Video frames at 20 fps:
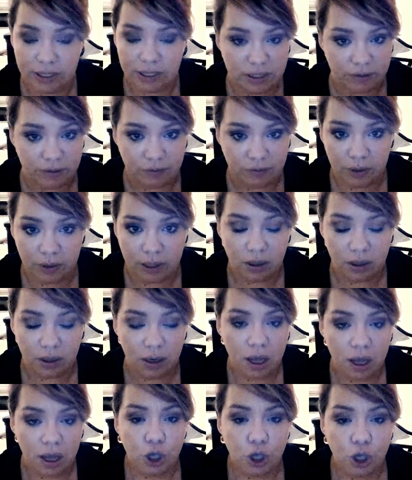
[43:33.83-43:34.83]
different.
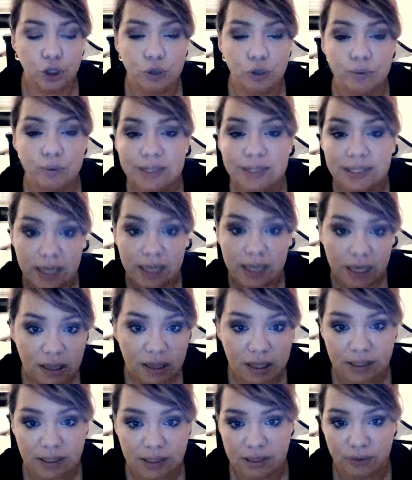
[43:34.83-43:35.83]
You see
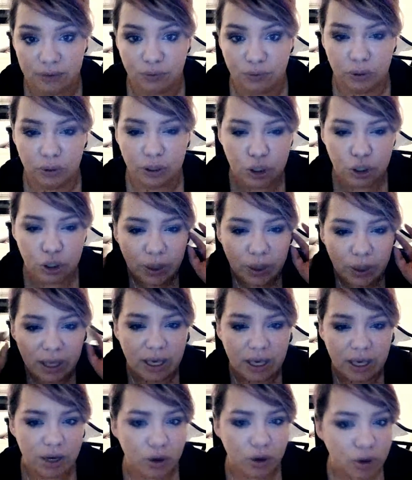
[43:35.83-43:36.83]
things differently. You
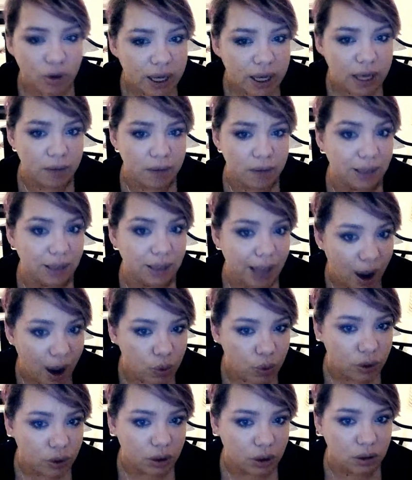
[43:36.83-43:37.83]
hear him
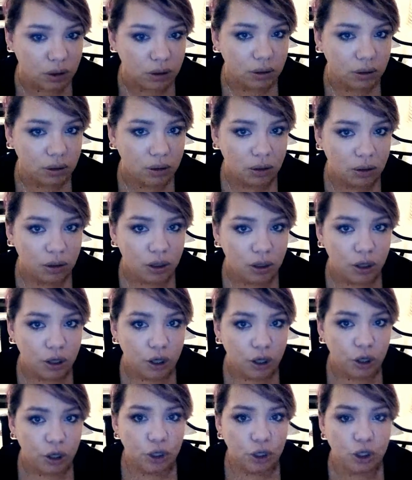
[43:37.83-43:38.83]
louder.
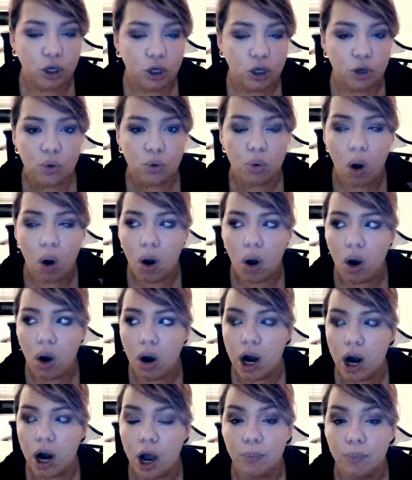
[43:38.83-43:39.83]
You
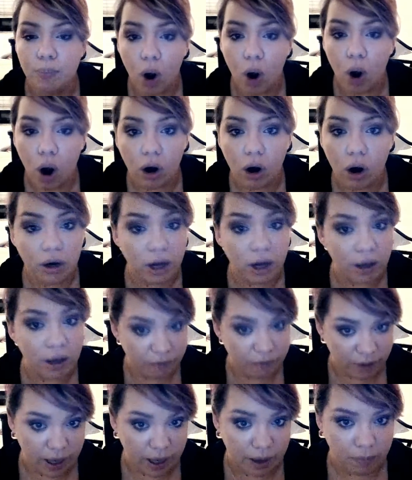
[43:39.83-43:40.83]
are a part of
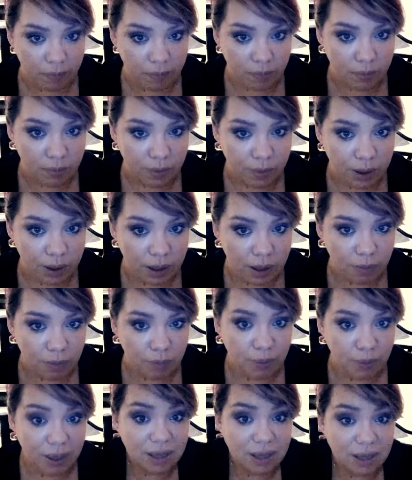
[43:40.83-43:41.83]
him
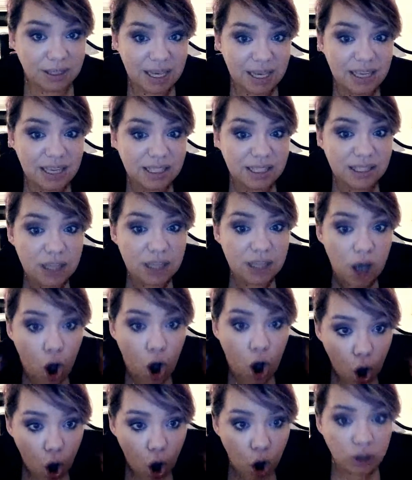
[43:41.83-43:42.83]
because he's
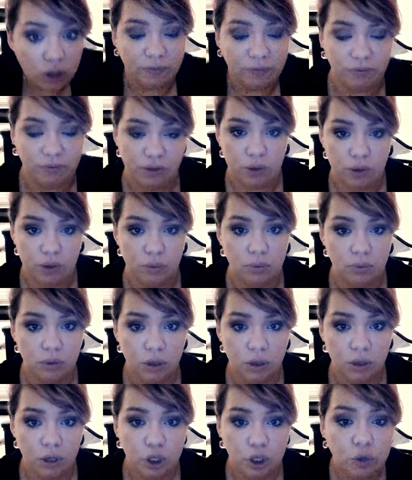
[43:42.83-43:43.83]
all of you.
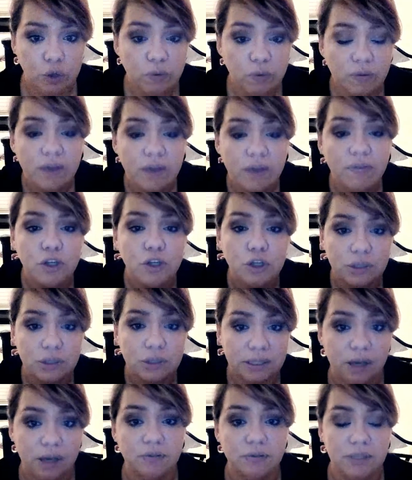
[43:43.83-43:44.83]
You've given
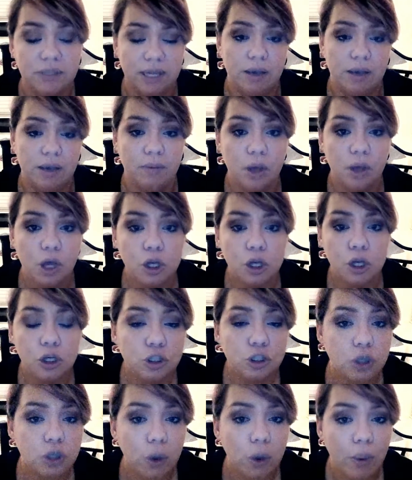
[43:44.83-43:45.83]
yourself to him.
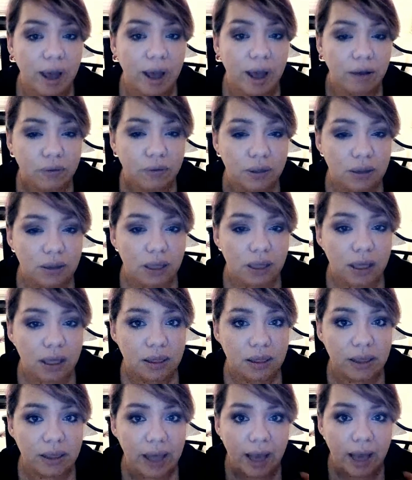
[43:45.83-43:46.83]
So
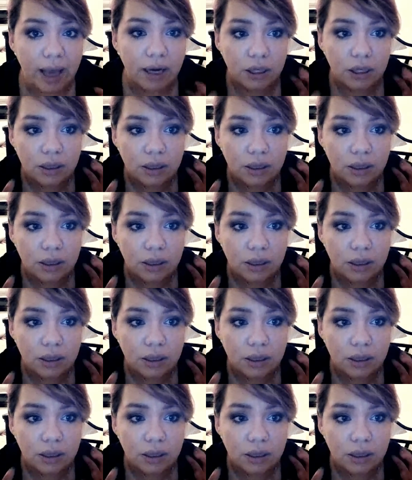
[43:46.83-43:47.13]
everything that